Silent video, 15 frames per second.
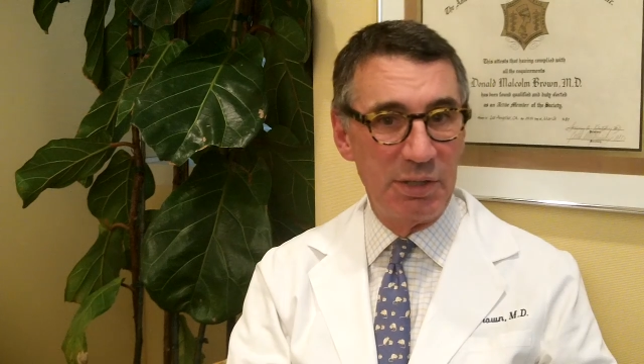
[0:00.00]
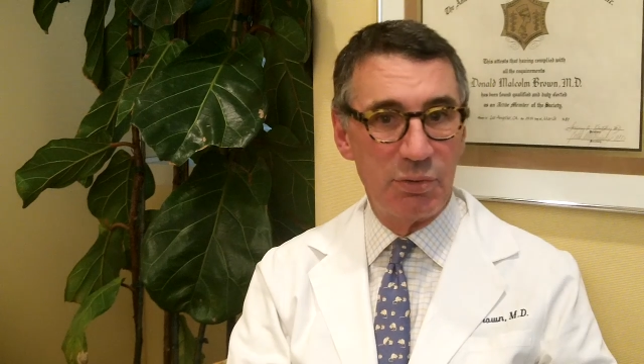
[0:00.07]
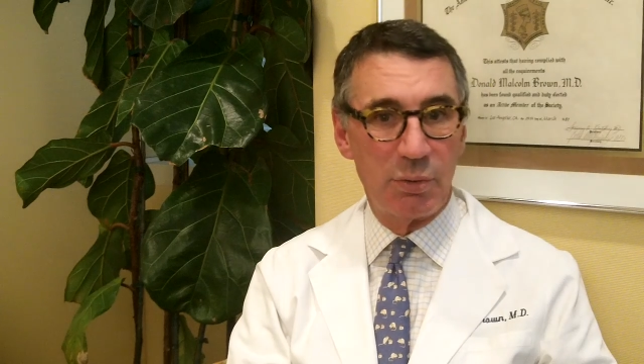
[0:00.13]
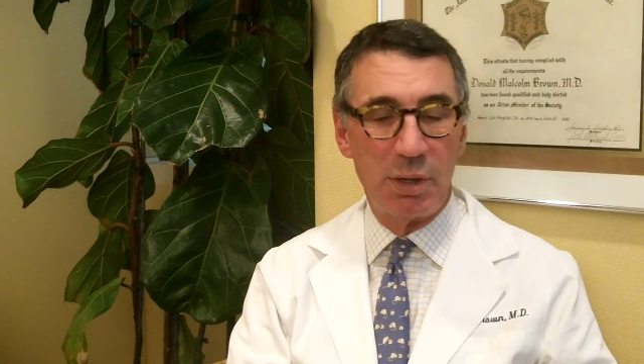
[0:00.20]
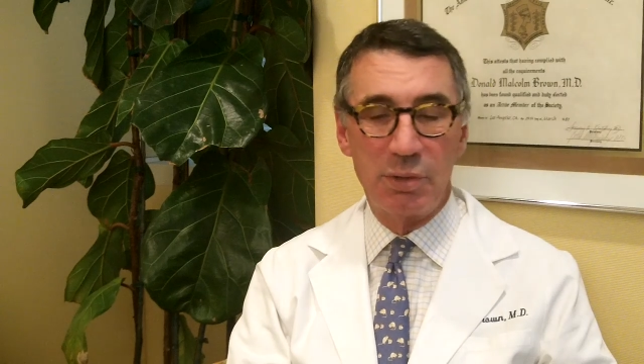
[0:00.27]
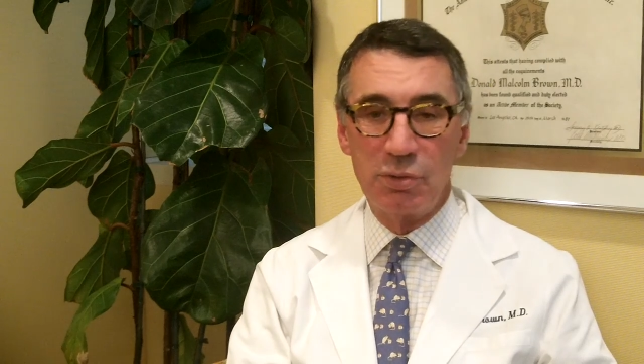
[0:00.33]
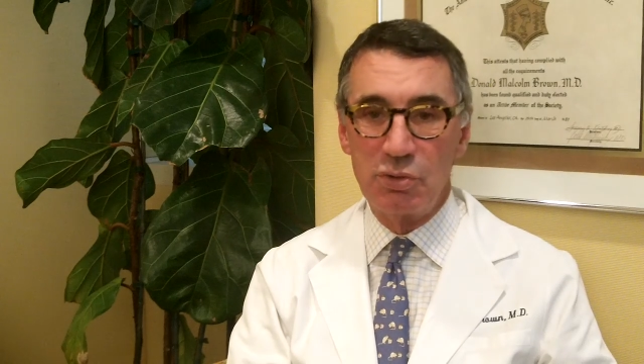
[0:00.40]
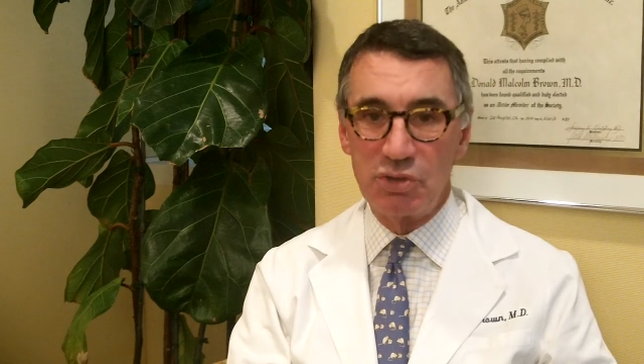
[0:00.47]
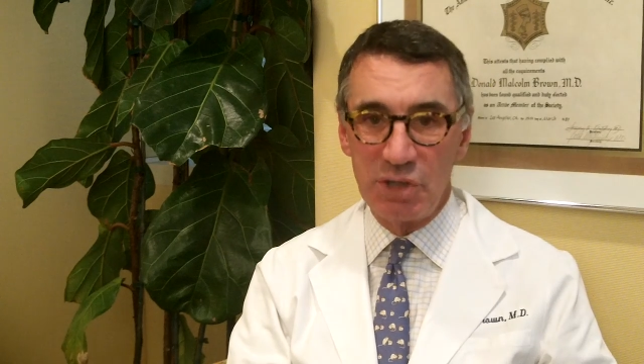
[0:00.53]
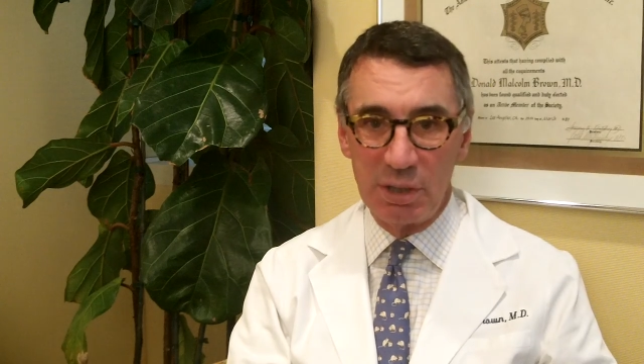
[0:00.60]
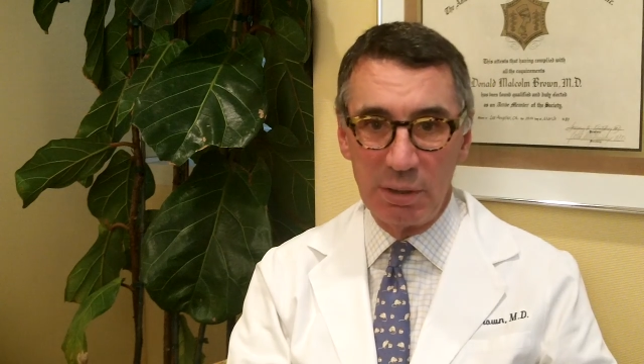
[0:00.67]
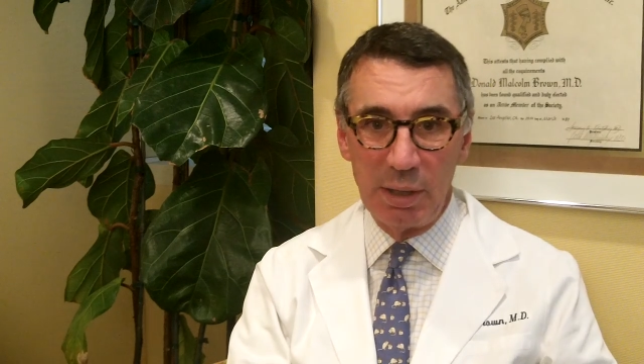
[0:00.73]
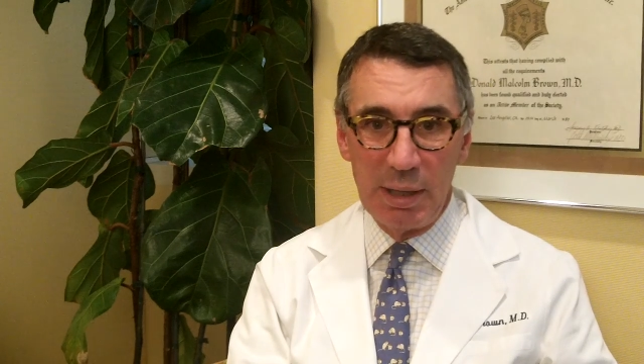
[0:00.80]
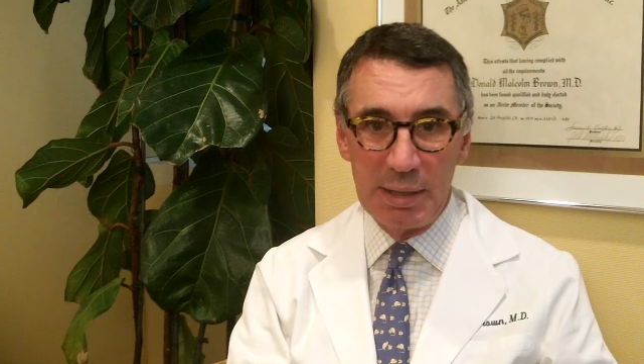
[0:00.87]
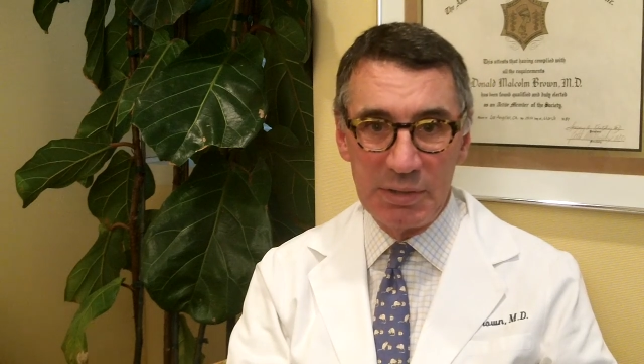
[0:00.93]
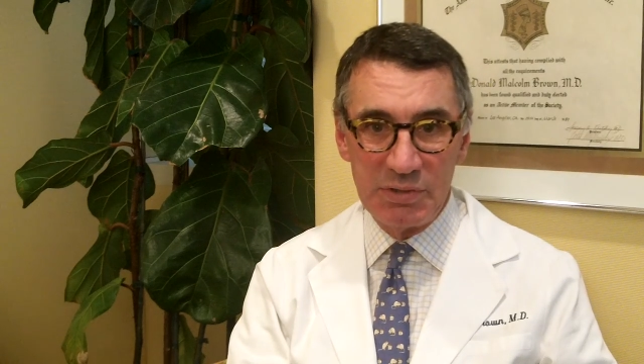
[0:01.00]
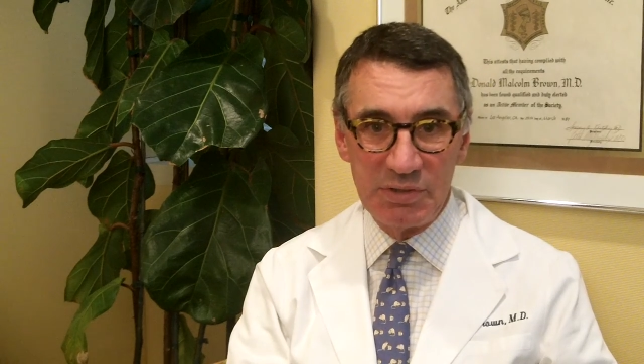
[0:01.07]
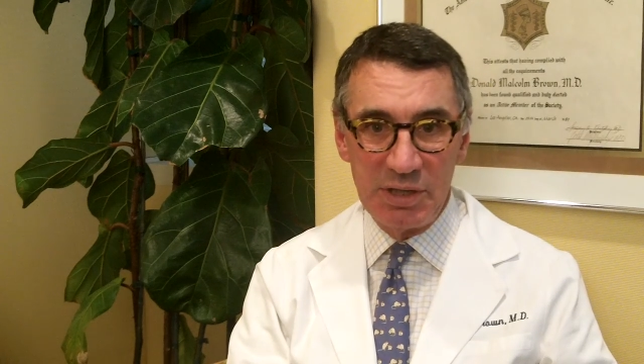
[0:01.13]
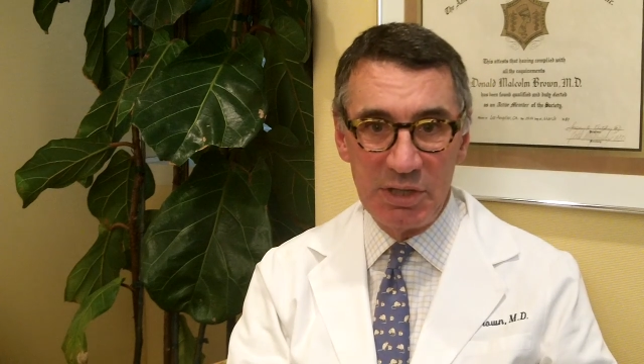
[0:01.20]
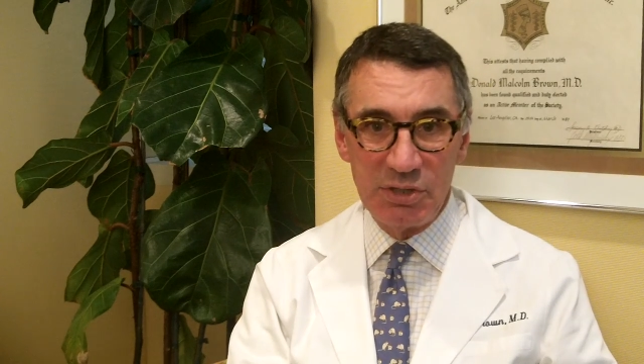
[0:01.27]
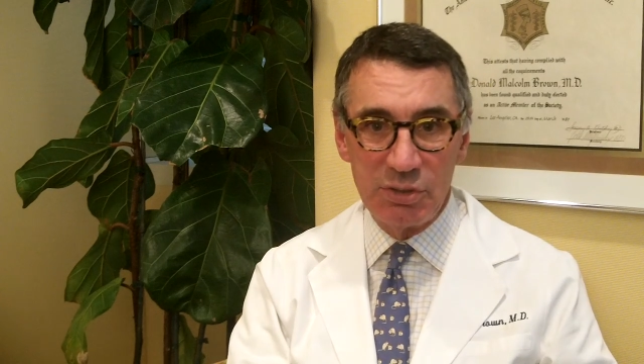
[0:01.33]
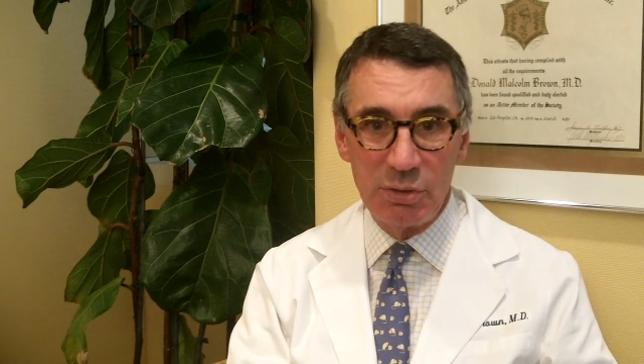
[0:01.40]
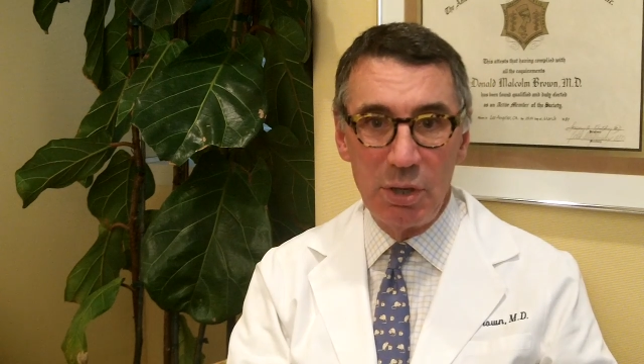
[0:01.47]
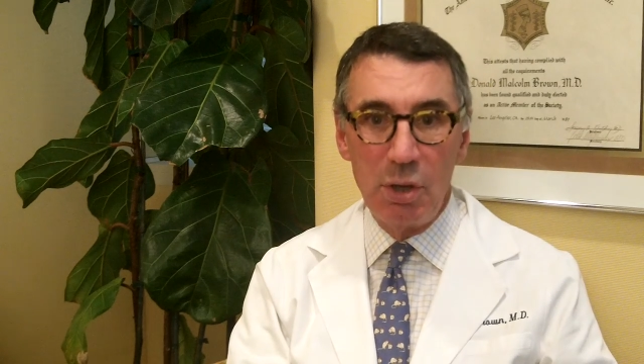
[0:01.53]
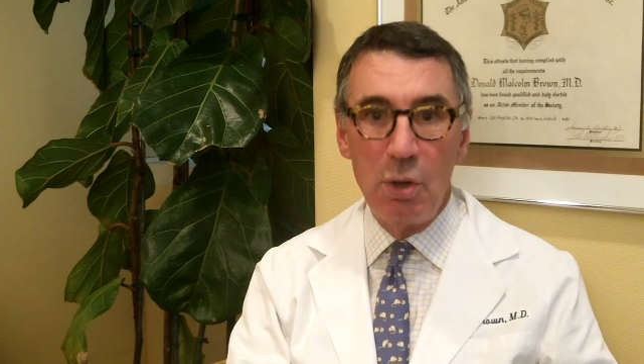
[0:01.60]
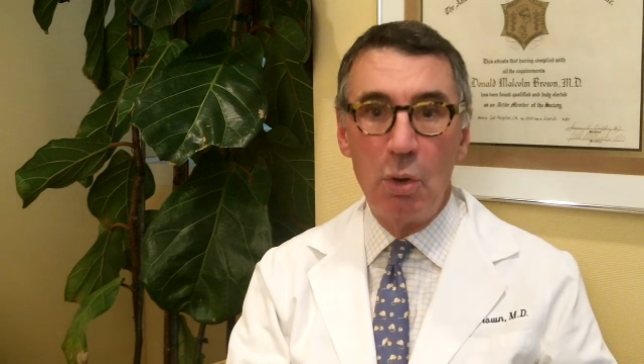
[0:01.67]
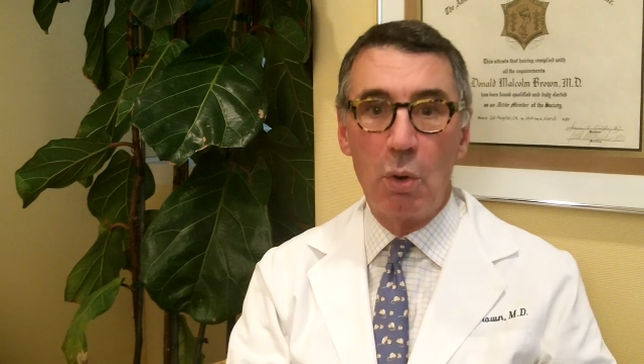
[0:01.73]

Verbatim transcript: either under general anesthesia